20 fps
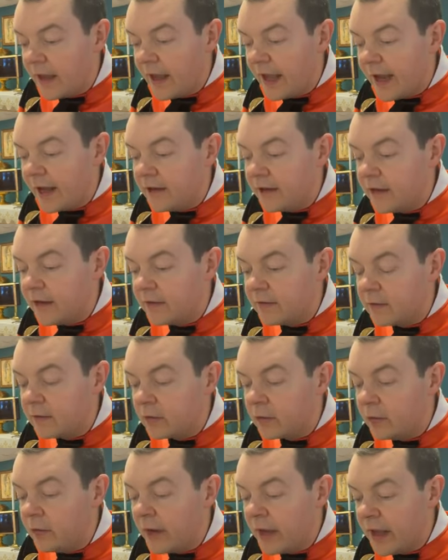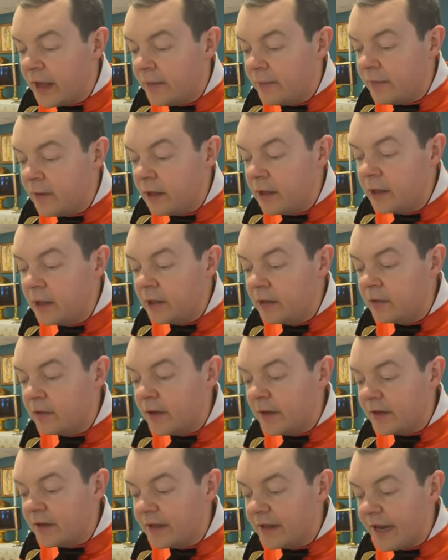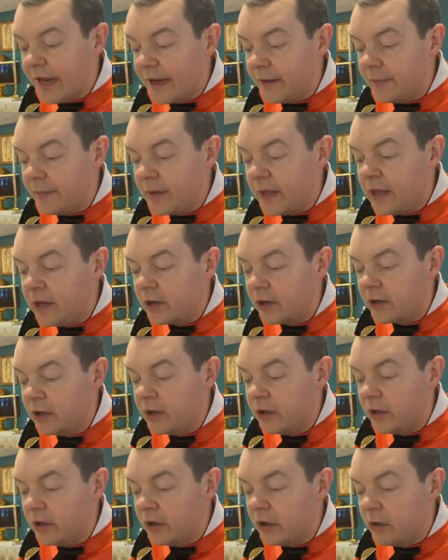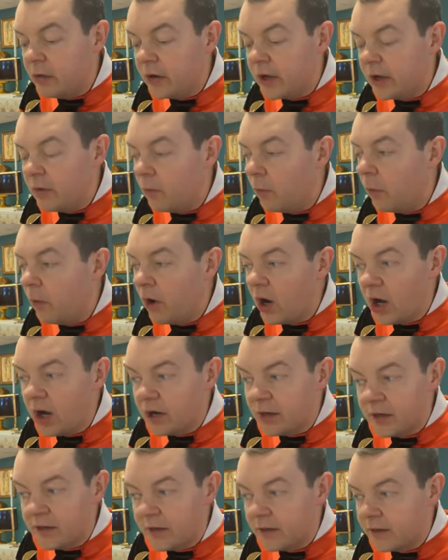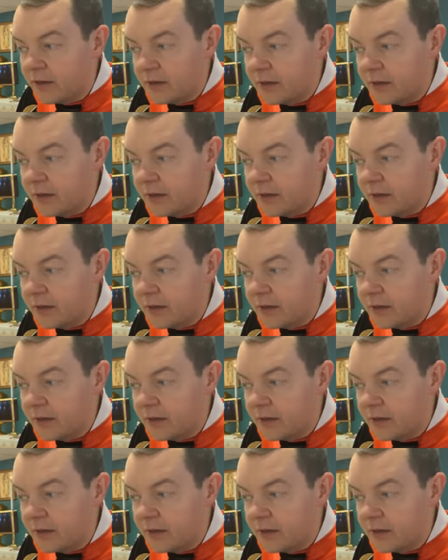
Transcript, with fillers: And through him, just like Peter, you can walk